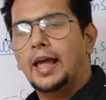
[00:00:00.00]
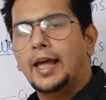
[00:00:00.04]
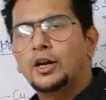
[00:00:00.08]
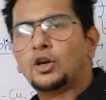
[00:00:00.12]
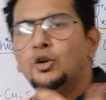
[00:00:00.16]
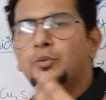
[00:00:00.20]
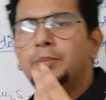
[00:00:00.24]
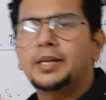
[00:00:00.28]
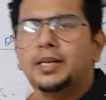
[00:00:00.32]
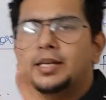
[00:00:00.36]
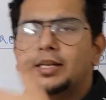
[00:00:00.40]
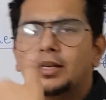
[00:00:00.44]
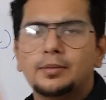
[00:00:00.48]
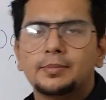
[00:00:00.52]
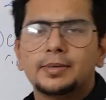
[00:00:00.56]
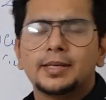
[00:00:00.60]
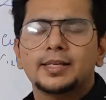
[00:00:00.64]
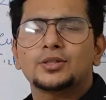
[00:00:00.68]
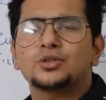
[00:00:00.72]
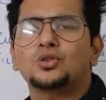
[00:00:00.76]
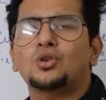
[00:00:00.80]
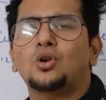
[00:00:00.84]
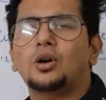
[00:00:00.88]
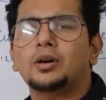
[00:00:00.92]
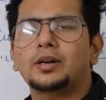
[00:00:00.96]
aluminium
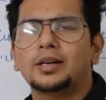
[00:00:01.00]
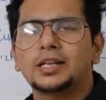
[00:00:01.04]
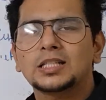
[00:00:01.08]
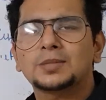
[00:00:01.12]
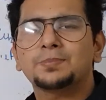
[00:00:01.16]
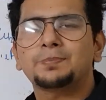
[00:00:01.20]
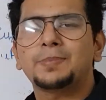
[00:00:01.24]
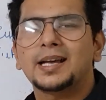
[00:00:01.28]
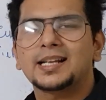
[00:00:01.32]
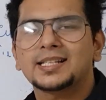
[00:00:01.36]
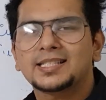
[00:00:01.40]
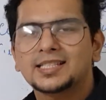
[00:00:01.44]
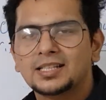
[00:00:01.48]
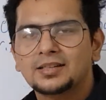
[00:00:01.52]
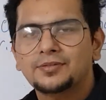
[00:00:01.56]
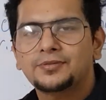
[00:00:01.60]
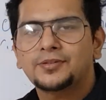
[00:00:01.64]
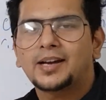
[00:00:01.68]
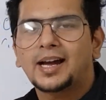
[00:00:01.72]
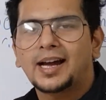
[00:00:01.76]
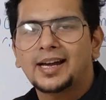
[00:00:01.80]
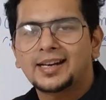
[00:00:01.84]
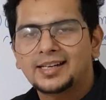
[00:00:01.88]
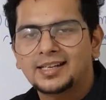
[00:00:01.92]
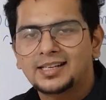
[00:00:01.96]
does not passive
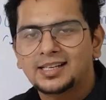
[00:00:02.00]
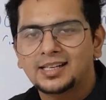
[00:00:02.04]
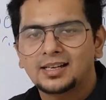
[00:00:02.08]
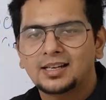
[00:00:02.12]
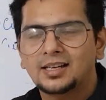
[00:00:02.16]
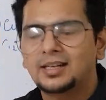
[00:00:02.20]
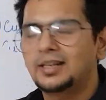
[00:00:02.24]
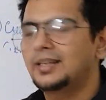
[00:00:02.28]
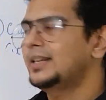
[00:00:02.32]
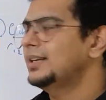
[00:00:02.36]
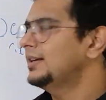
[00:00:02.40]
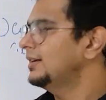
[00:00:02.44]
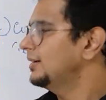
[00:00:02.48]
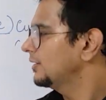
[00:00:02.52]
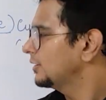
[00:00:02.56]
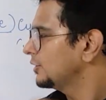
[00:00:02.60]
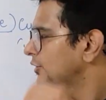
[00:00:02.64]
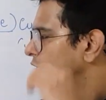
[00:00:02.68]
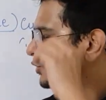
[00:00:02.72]
kinetically